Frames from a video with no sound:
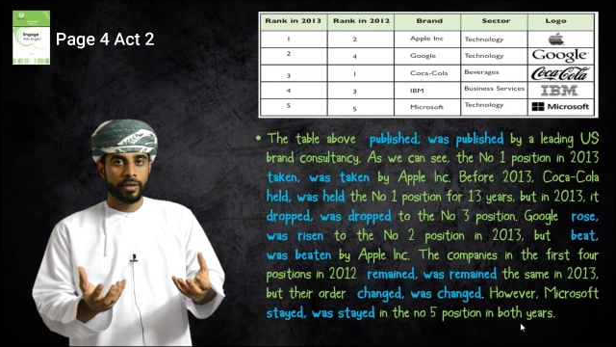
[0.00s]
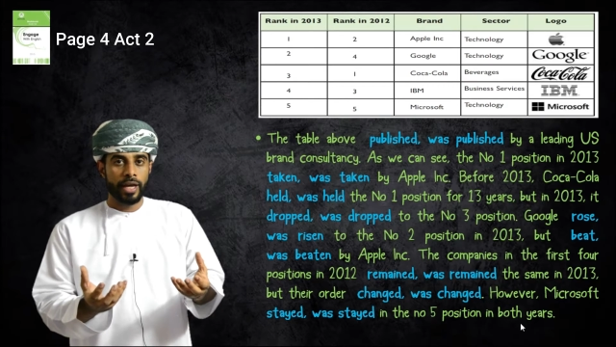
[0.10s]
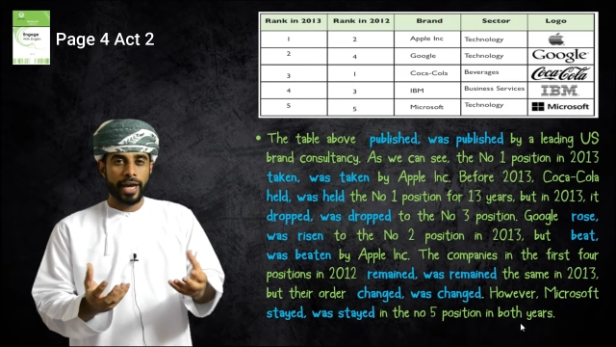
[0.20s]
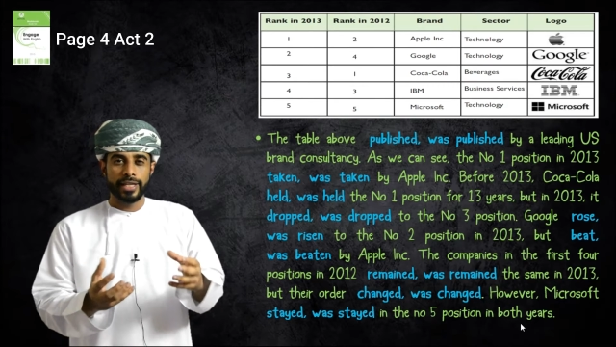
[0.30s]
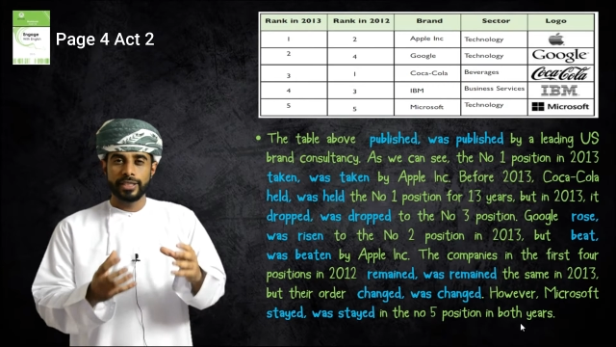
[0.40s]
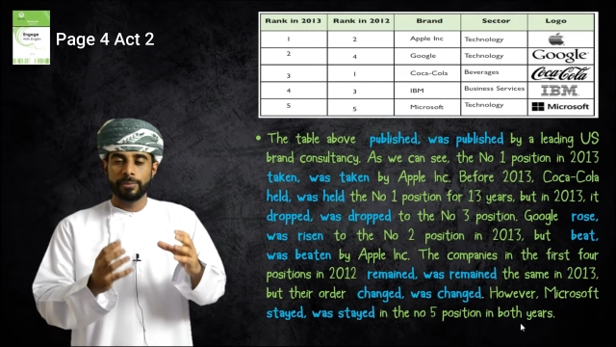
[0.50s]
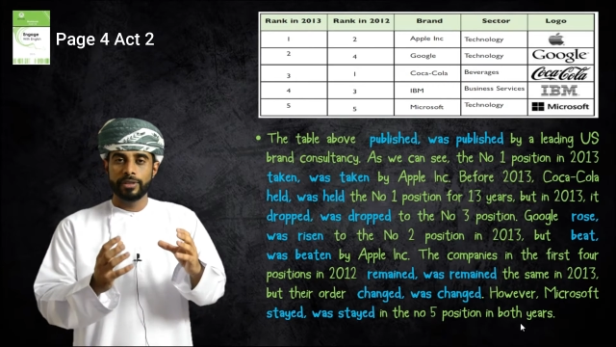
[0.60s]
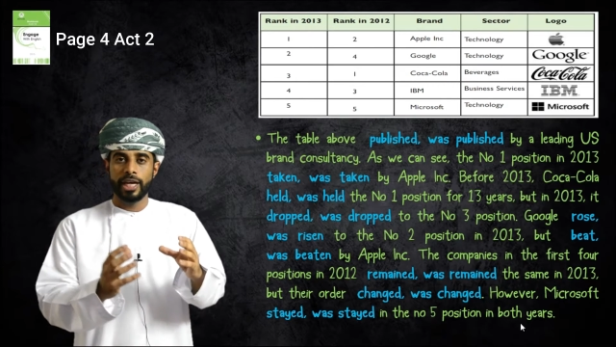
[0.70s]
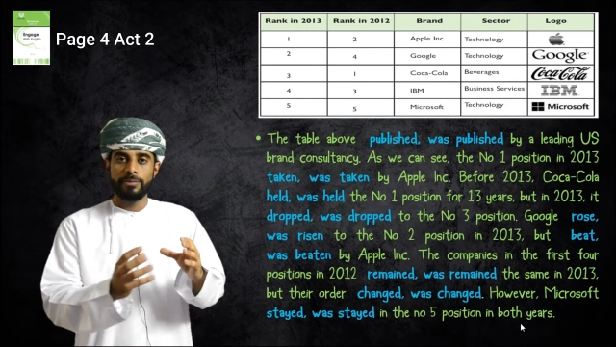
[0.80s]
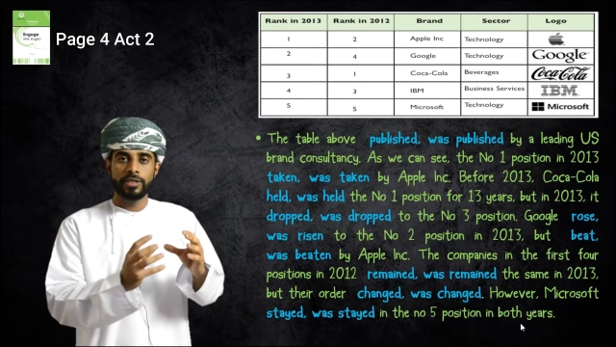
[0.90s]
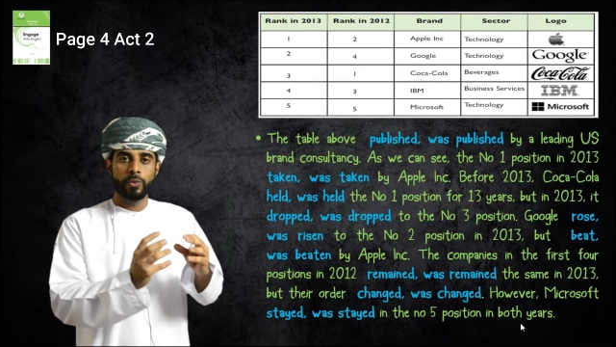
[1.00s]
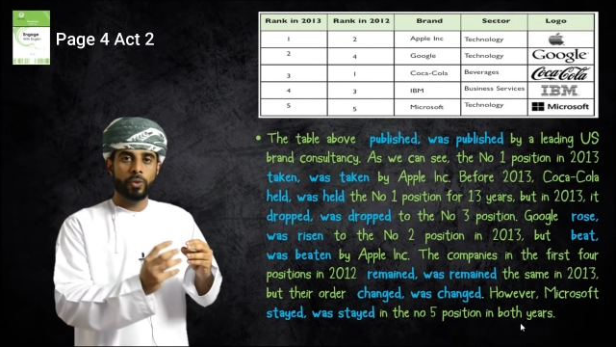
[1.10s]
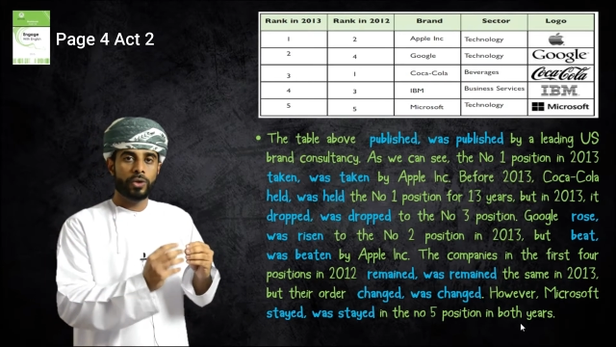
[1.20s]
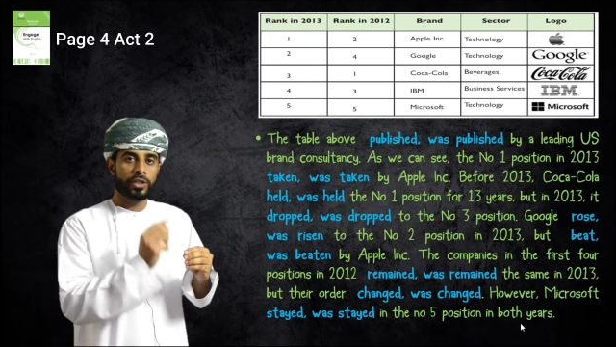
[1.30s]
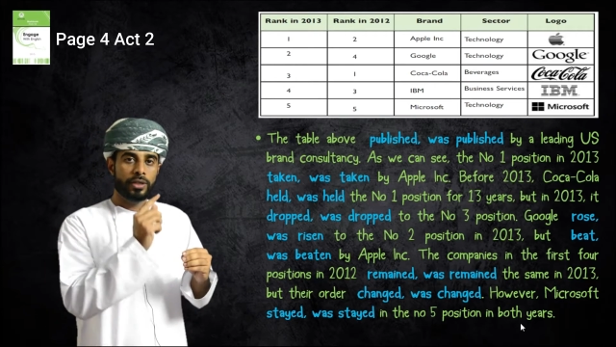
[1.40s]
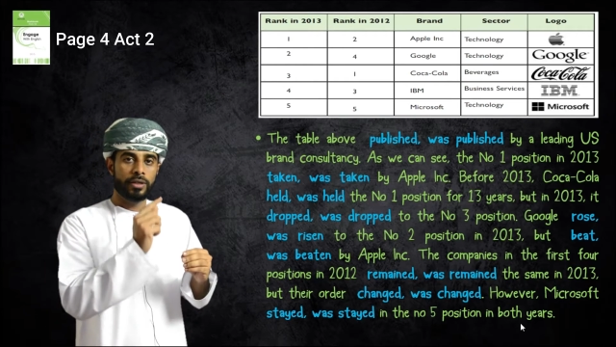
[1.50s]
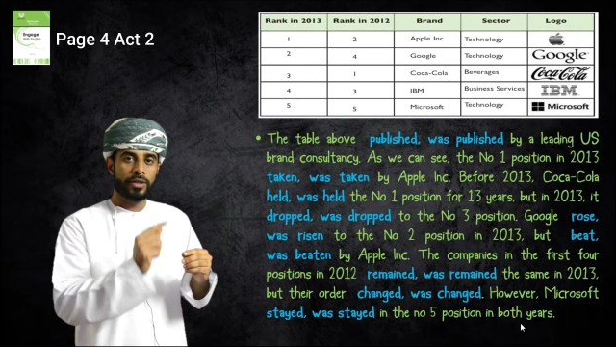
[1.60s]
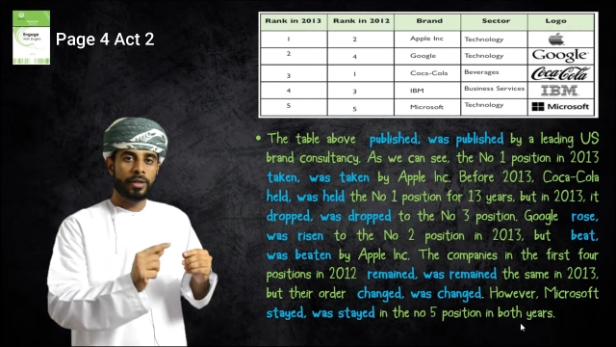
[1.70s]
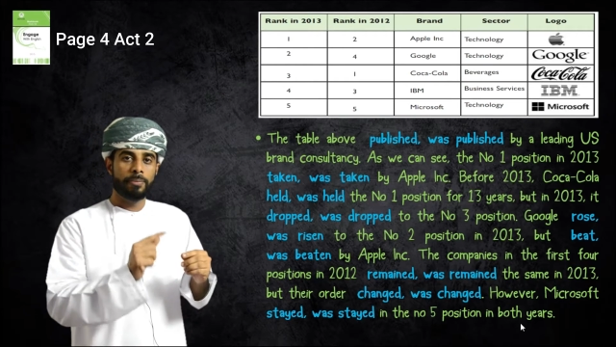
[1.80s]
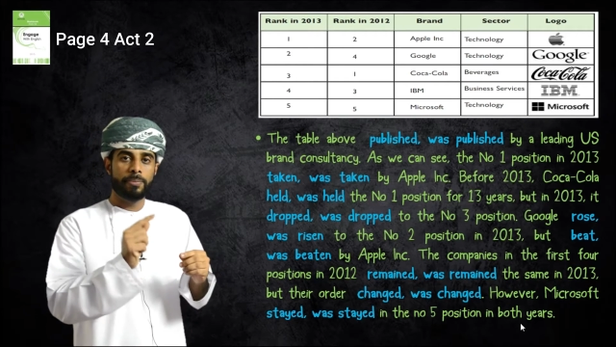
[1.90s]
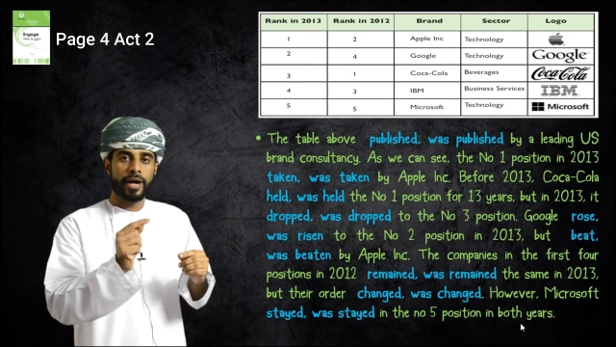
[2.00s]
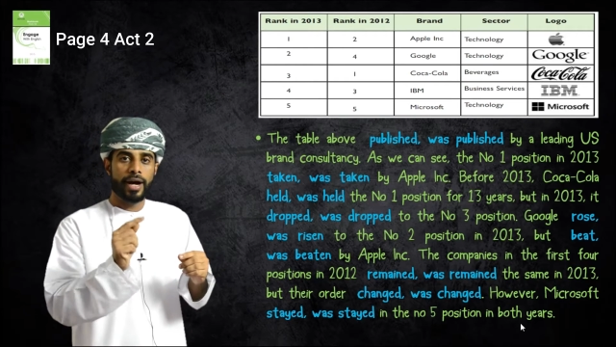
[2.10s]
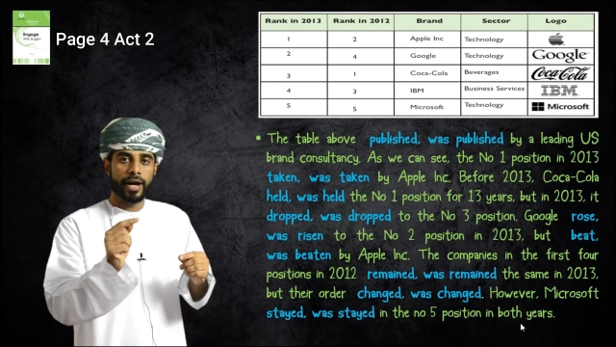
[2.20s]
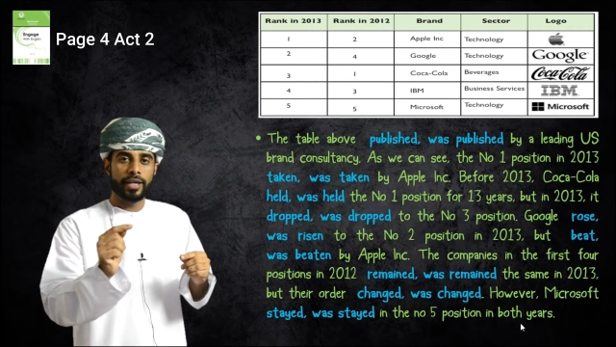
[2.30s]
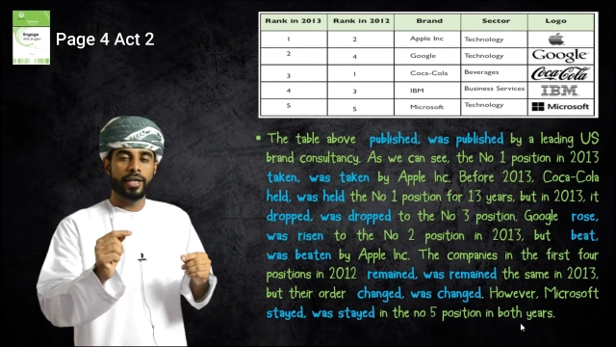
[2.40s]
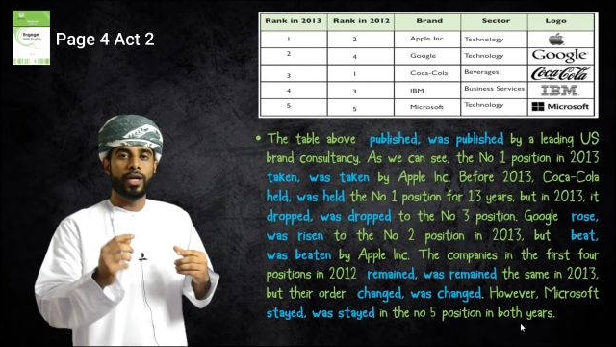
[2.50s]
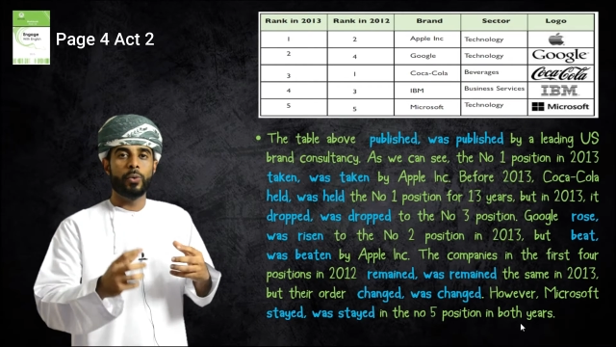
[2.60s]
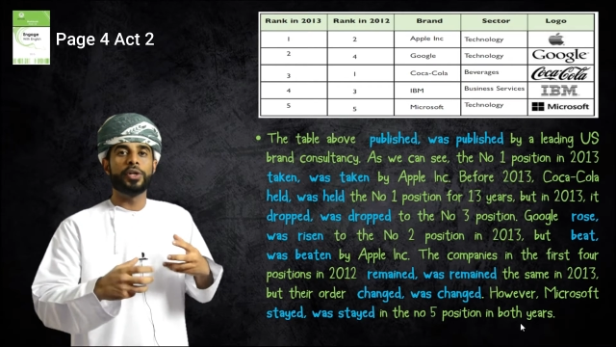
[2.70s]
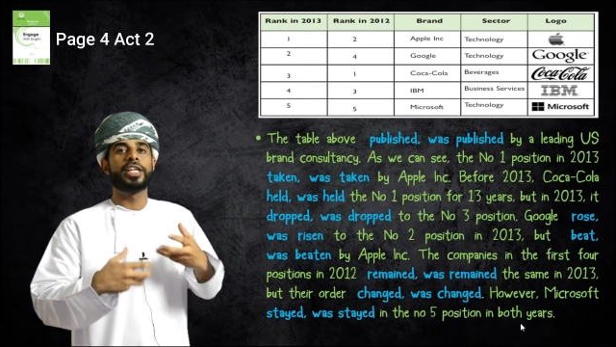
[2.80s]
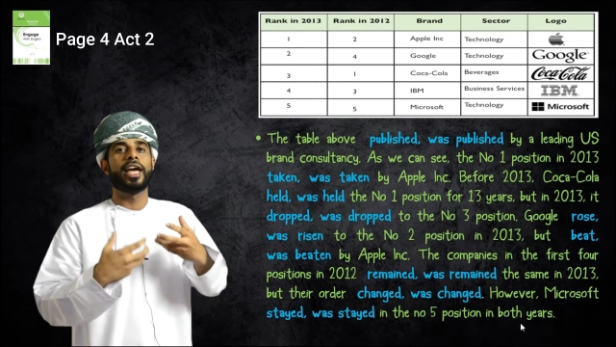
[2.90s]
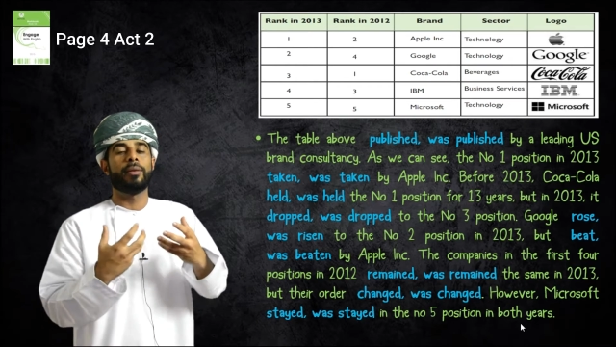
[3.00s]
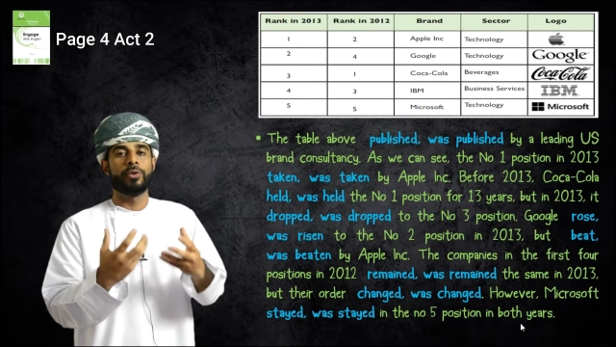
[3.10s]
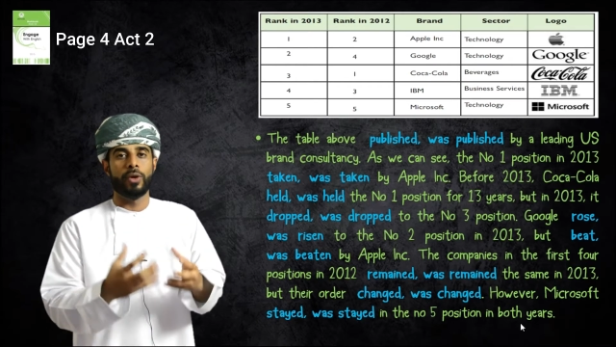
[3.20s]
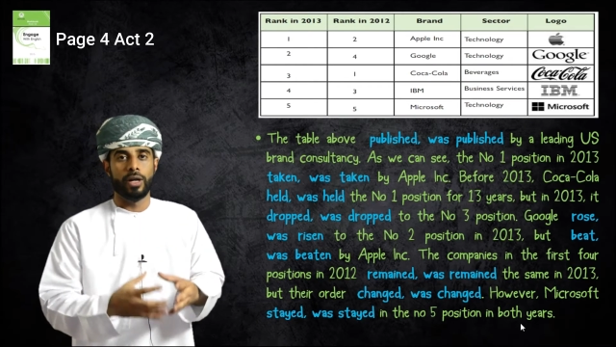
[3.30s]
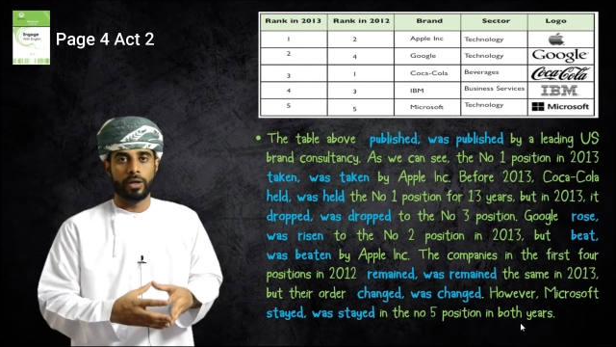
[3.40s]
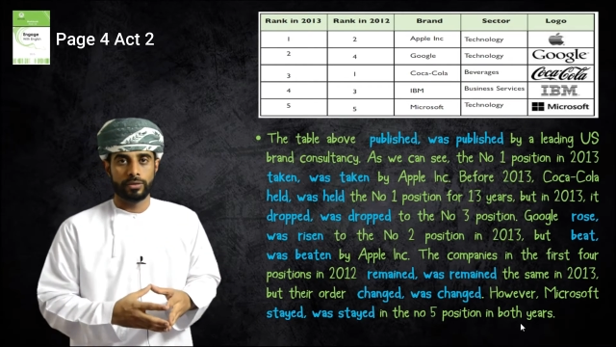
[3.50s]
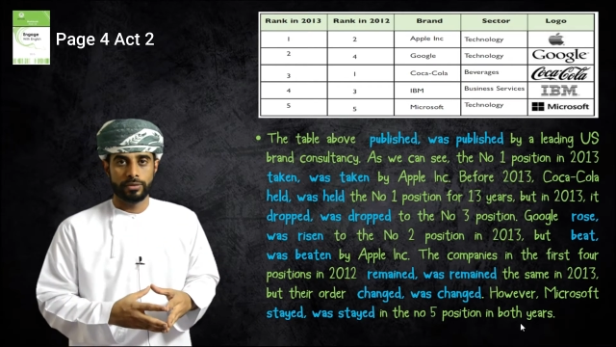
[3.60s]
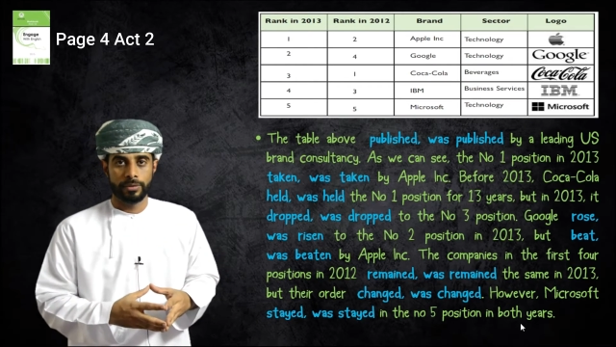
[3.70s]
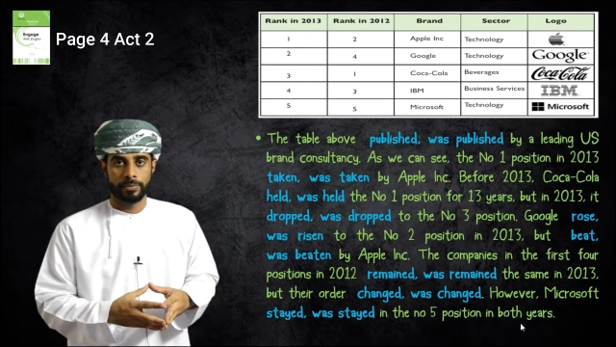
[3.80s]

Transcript: and sometimes the word by would help you a lot.